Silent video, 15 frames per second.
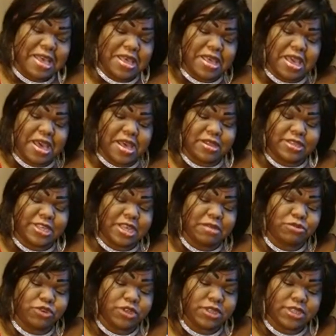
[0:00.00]
Yeah,
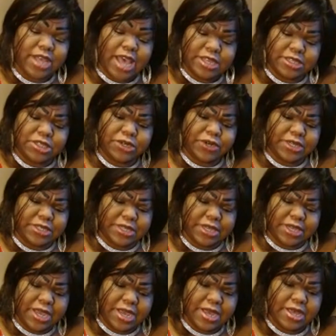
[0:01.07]
Temptress, Sagittarius
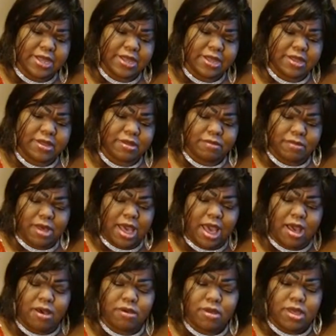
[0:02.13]
again.
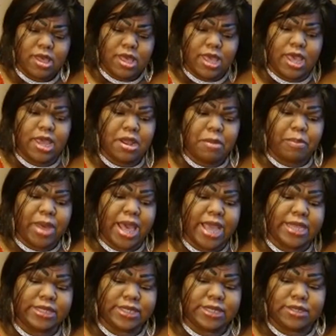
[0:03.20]
Wow, in a
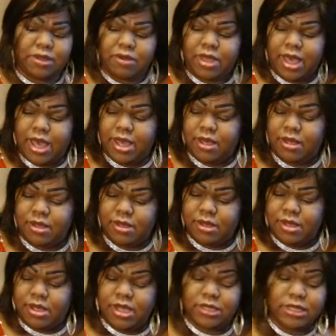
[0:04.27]
Pisces, okay?
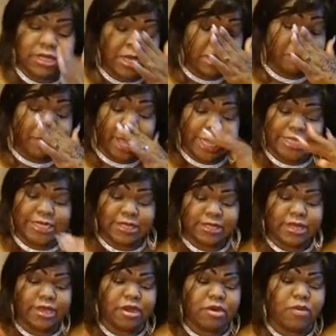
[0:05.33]
It's another Pisces
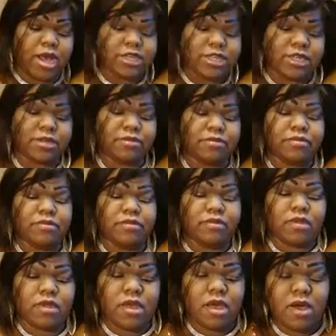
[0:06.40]
in here watching.
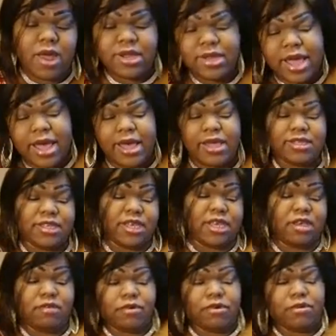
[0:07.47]
All right, that is
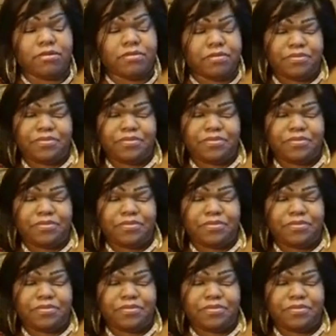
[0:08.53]
evil.